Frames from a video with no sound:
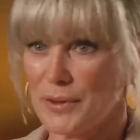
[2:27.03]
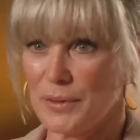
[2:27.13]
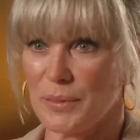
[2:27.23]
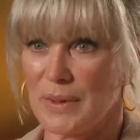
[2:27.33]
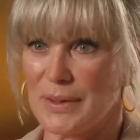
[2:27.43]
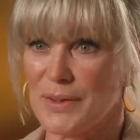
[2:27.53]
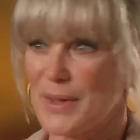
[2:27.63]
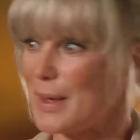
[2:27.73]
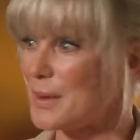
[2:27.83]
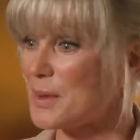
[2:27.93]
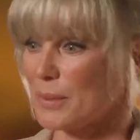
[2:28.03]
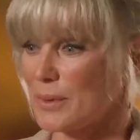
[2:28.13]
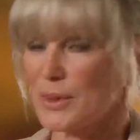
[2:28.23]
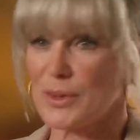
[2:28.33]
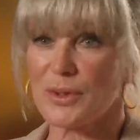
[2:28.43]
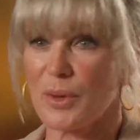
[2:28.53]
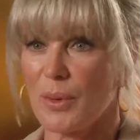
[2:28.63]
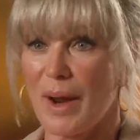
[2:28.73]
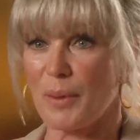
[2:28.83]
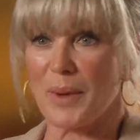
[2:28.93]
Off to do these things that were
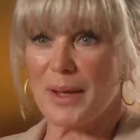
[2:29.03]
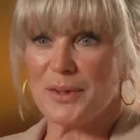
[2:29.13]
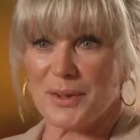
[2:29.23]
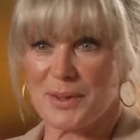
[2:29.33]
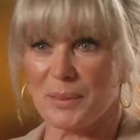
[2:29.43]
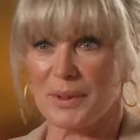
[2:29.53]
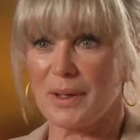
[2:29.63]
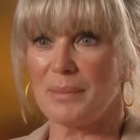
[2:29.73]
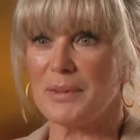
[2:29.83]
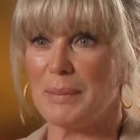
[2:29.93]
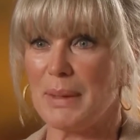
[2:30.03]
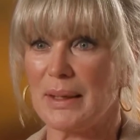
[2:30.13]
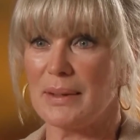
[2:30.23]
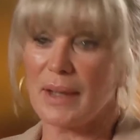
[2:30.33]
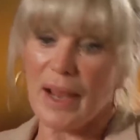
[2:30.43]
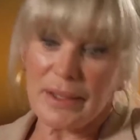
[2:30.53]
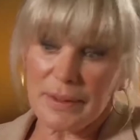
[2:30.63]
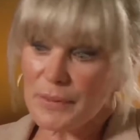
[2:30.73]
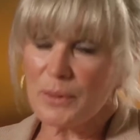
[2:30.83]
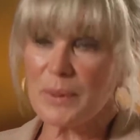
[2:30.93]
just so outrageous that would come to me, and
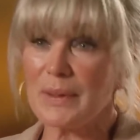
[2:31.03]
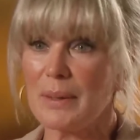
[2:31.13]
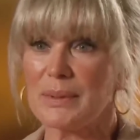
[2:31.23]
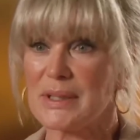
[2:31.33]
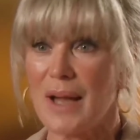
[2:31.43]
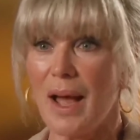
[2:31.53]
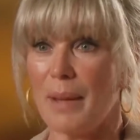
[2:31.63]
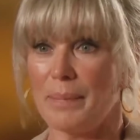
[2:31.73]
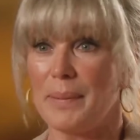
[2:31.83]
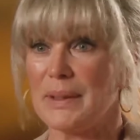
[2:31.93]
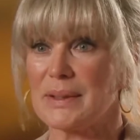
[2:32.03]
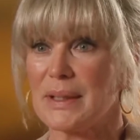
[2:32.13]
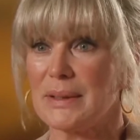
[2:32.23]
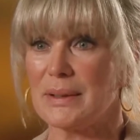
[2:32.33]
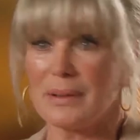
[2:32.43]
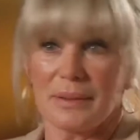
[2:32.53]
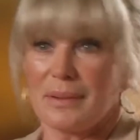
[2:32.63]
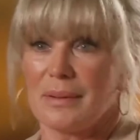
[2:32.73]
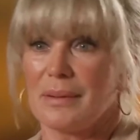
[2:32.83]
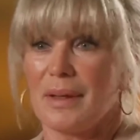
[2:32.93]
that I never knew when they would stop because I
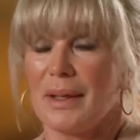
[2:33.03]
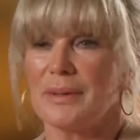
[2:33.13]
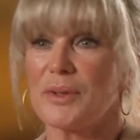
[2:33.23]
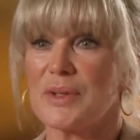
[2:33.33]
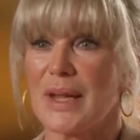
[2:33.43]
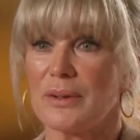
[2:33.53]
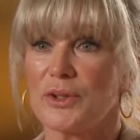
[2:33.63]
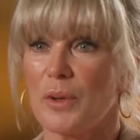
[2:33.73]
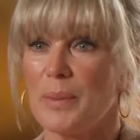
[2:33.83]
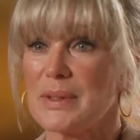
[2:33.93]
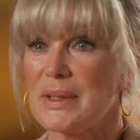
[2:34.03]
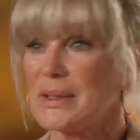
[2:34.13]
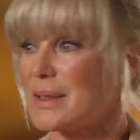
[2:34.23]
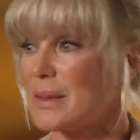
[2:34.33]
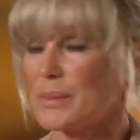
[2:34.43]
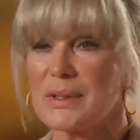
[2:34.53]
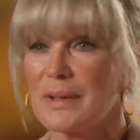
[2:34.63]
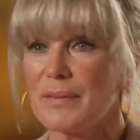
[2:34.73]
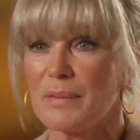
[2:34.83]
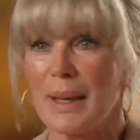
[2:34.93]
didn't understand show business because
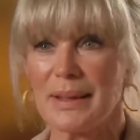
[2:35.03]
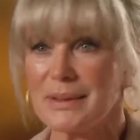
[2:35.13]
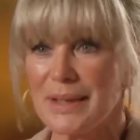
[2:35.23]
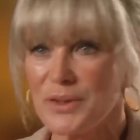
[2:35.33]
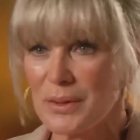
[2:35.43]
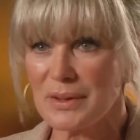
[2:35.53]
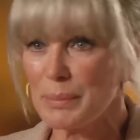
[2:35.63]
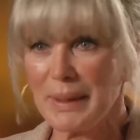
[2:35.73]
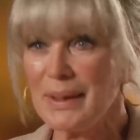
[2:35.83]
it was never my intention